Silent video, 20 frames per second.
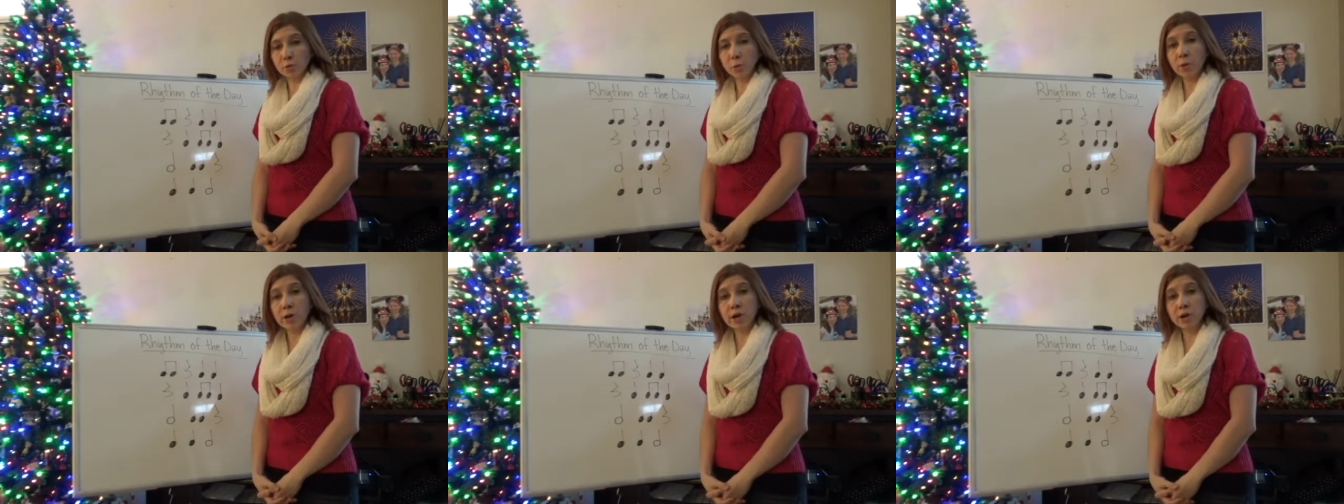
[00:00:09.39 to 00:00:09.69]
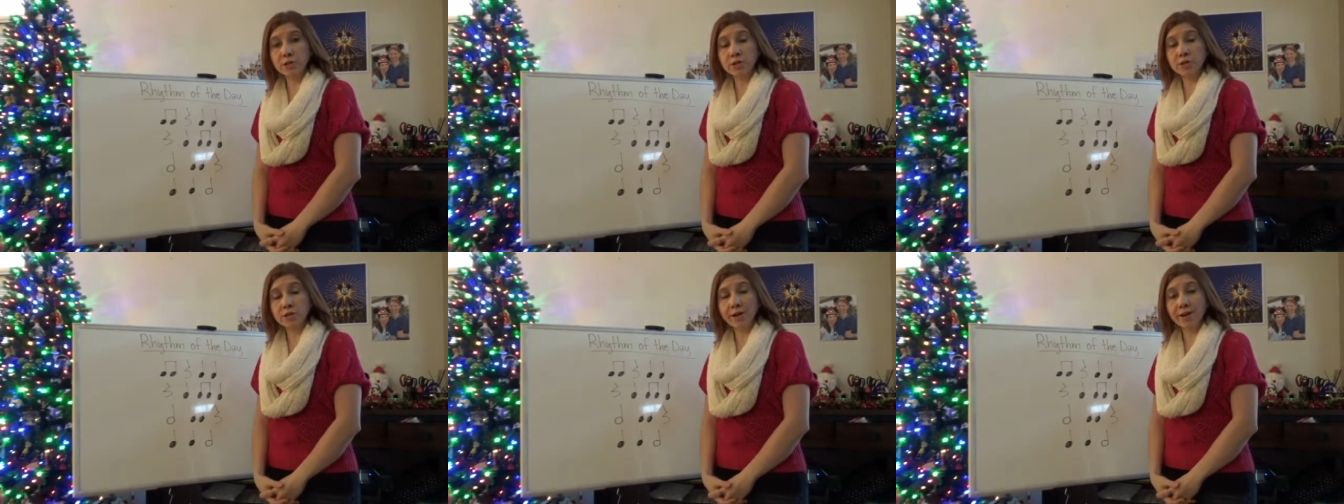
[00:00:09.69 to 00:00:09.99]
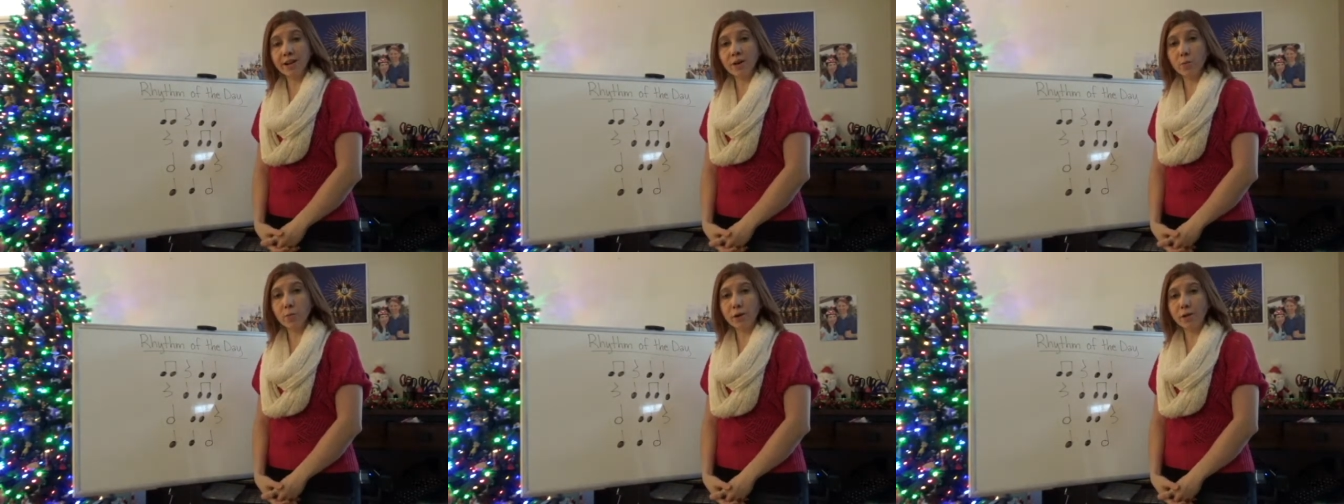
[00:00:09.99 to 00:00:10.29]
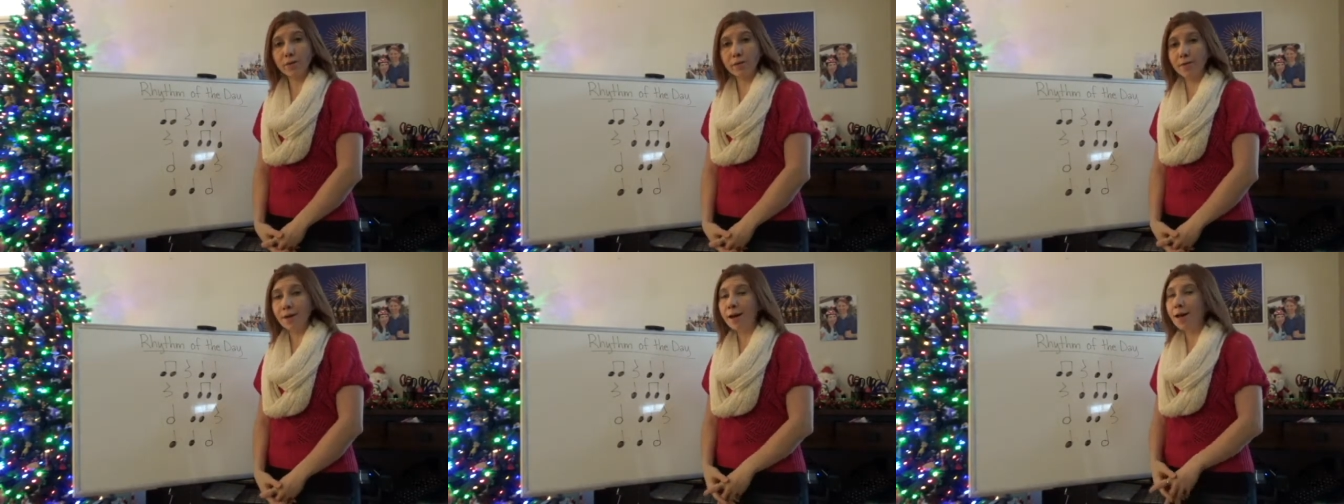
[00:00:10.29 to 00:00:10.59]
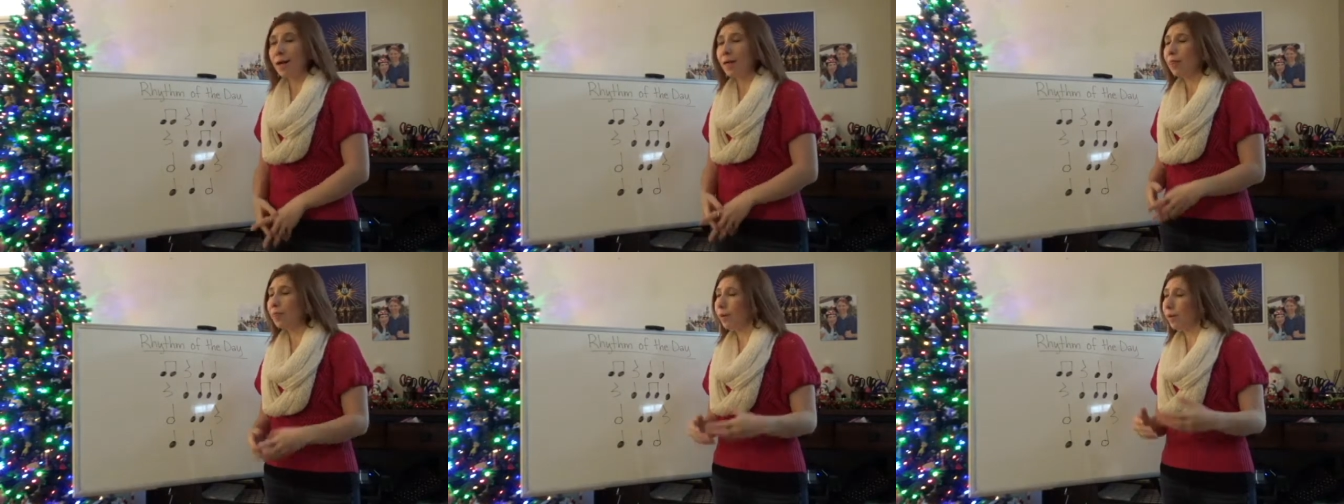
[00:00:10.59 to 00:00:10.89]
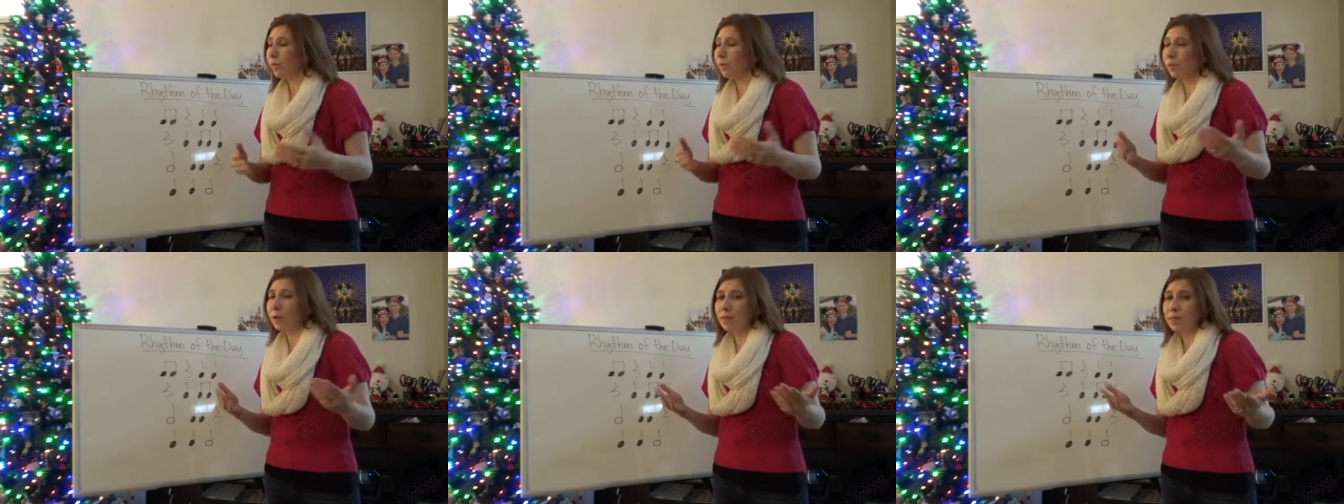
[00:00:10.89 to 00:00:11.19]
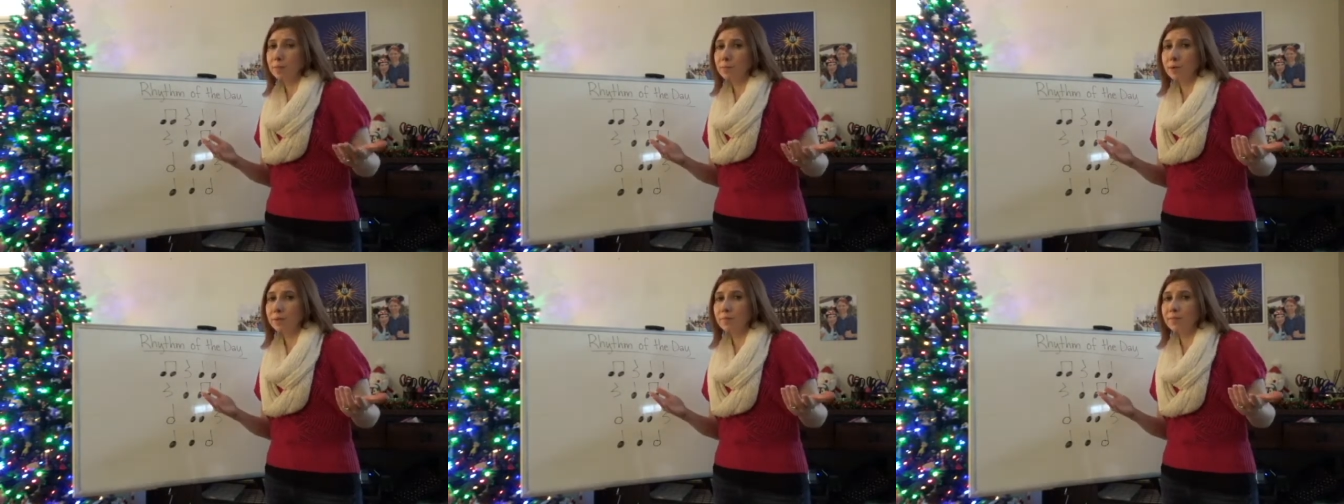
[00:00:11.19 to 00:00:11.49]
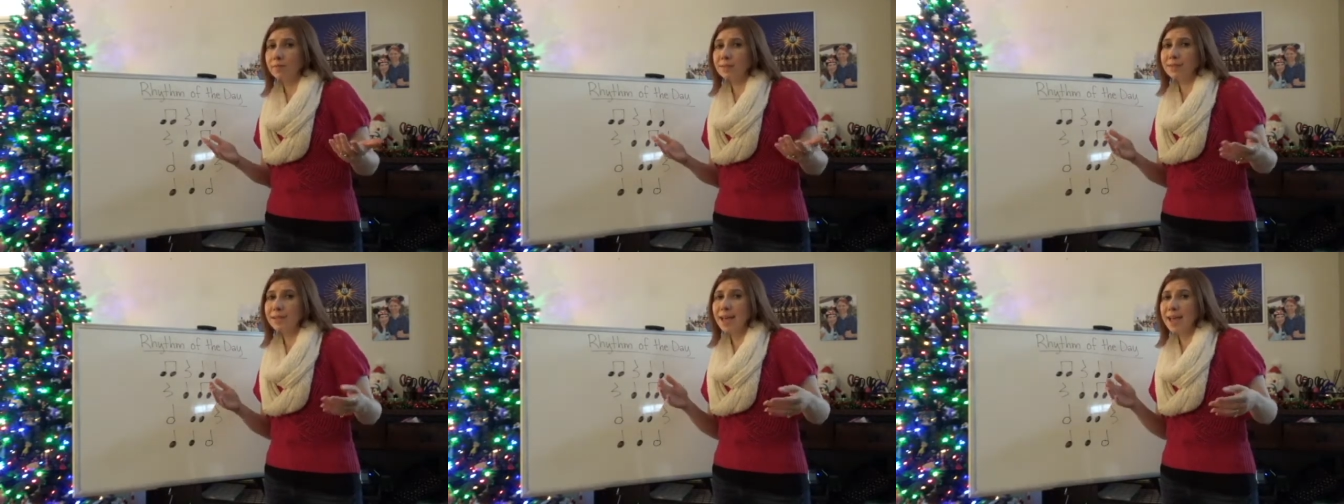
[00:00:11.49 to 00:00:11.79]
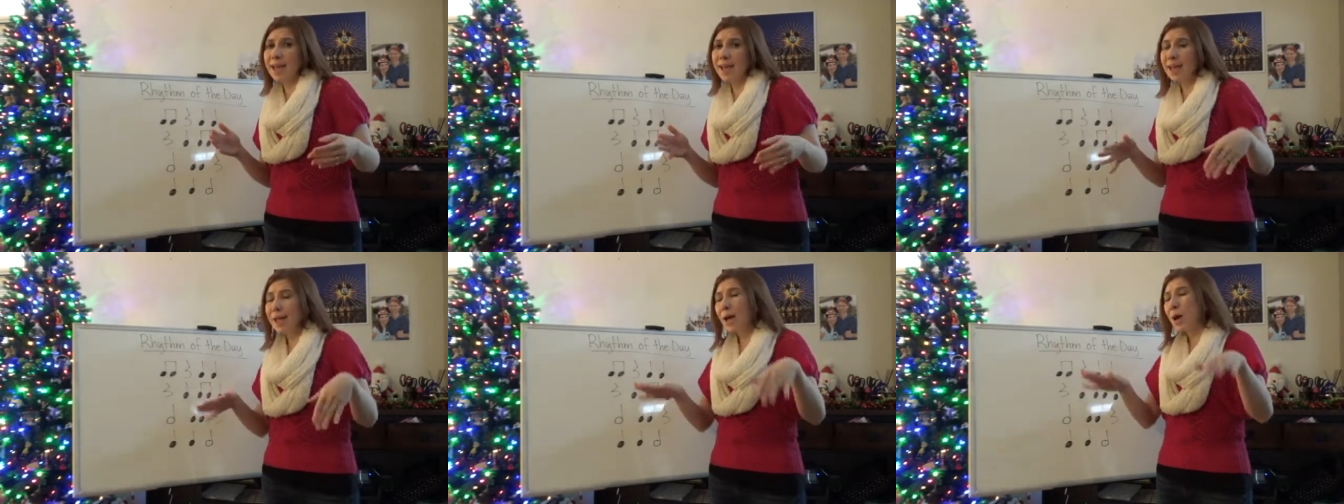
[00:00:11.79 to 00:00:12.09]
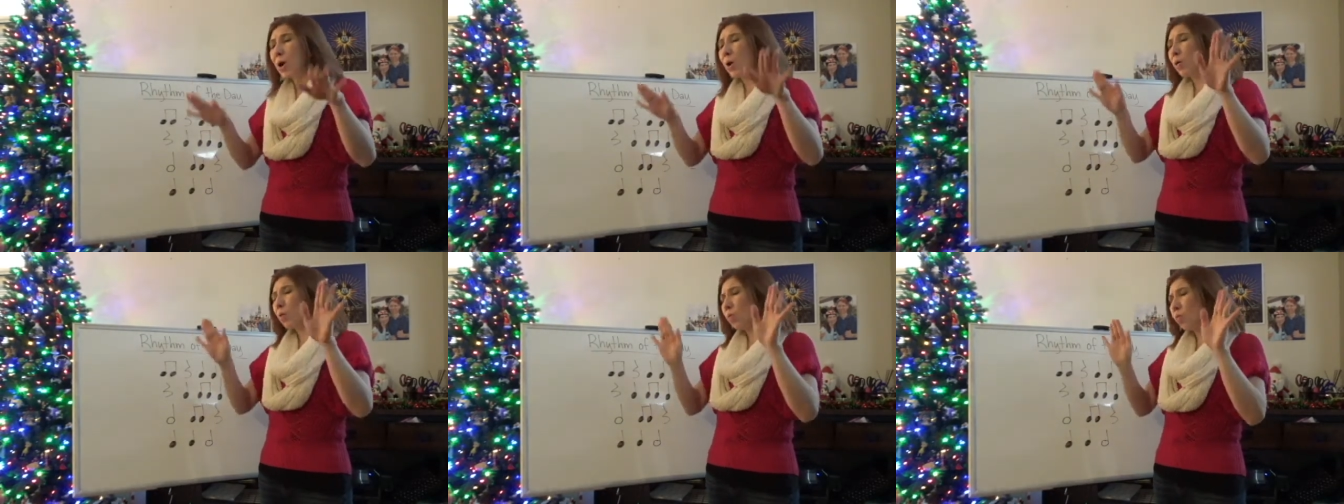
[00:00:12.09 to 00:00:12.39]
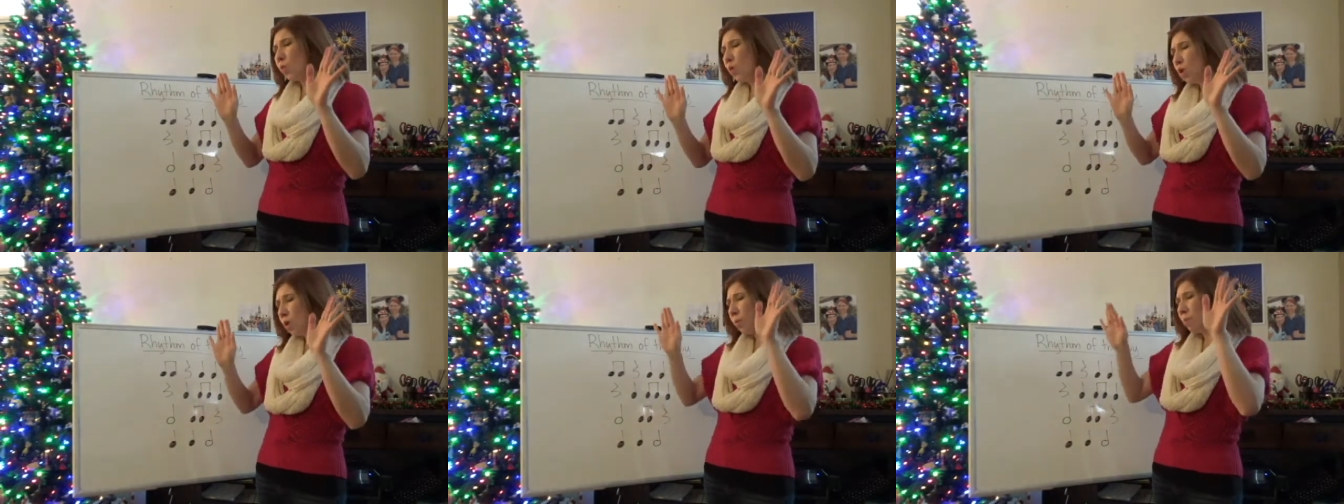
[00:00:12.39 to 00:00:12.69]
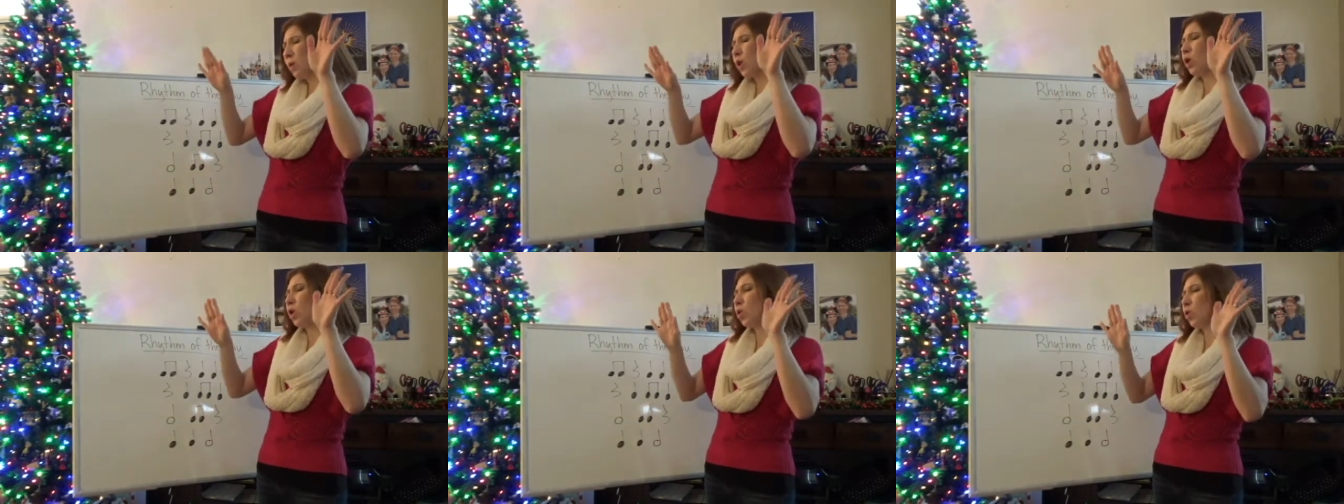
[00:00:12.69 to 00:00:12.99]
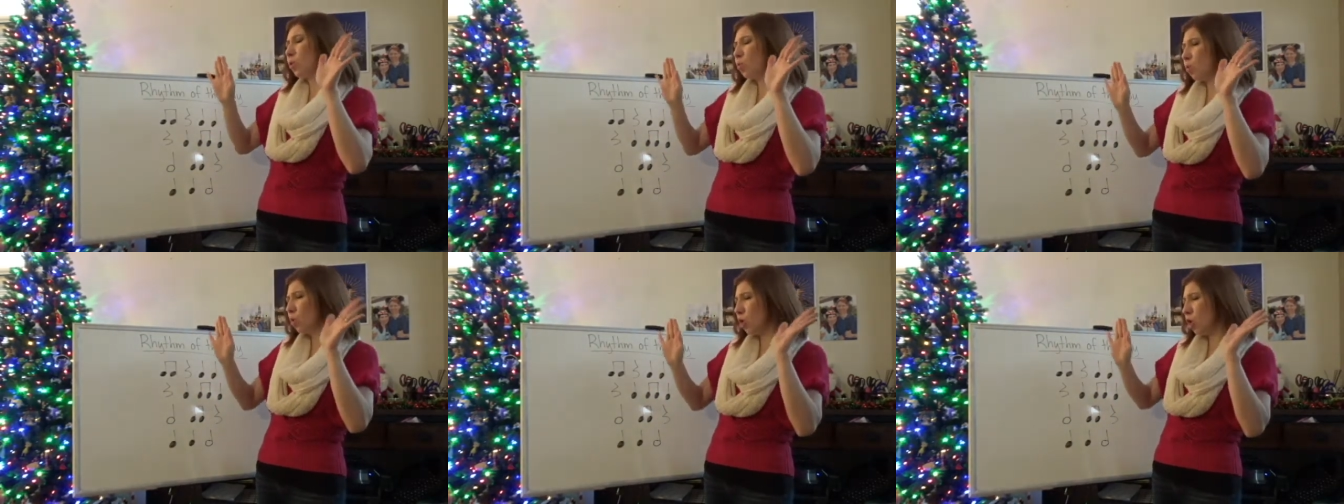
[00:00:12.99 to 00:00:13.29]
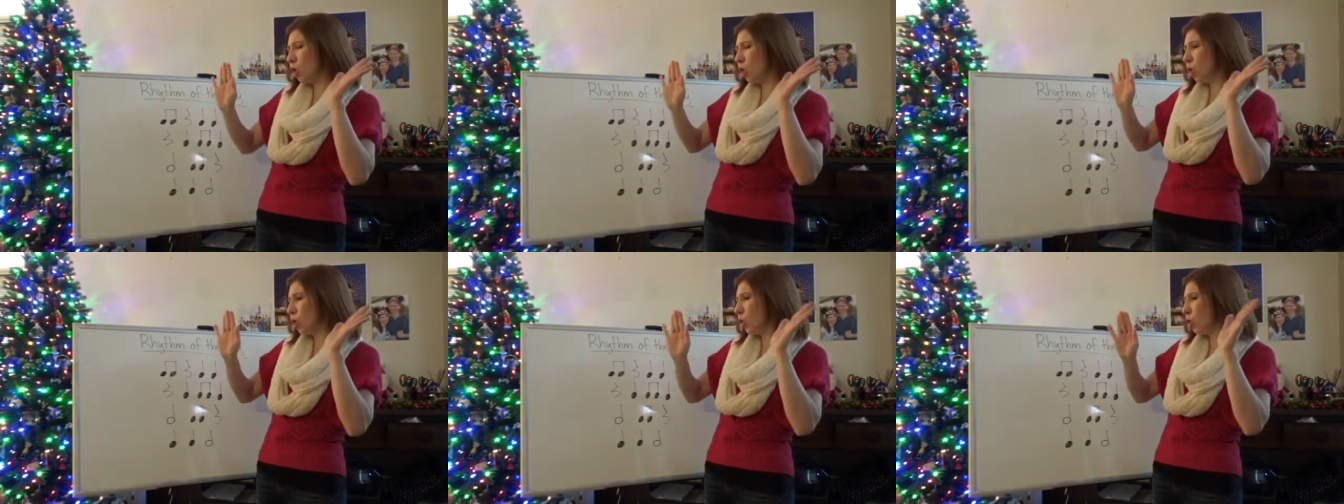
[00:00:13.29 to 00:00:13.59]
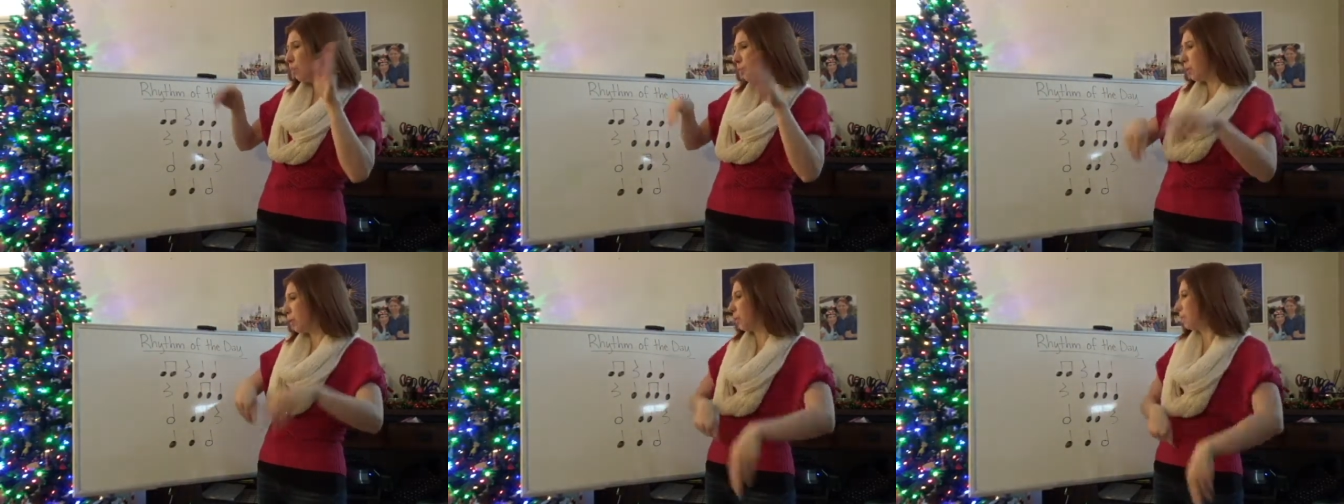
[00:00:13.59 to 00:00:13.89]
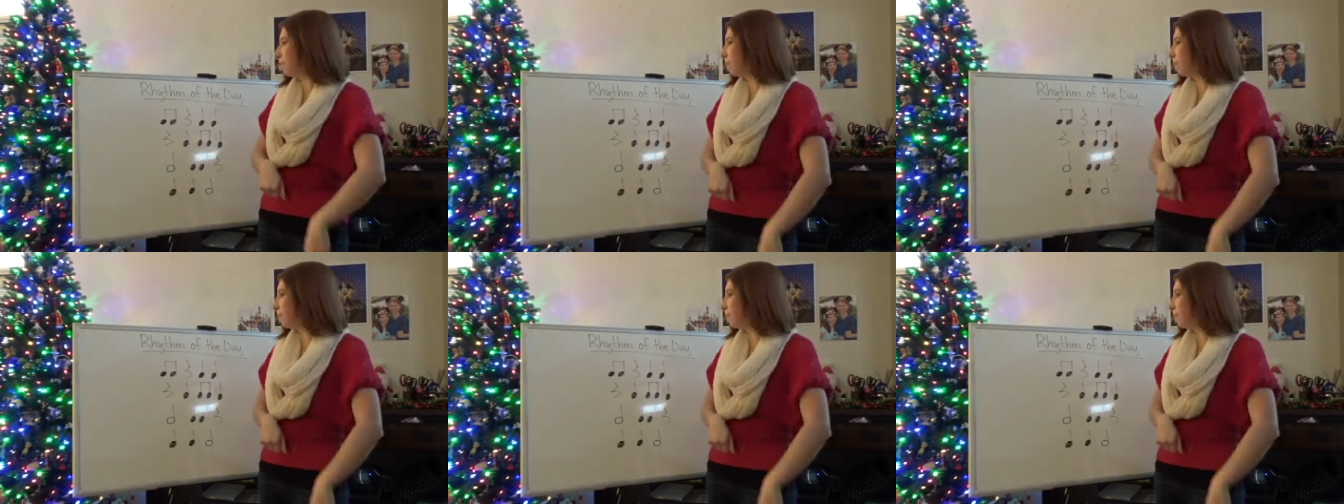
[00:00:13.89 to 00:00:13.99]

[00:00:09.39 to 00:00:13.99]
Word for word: We are starting with the rhythm of the day. Whoop, whoop.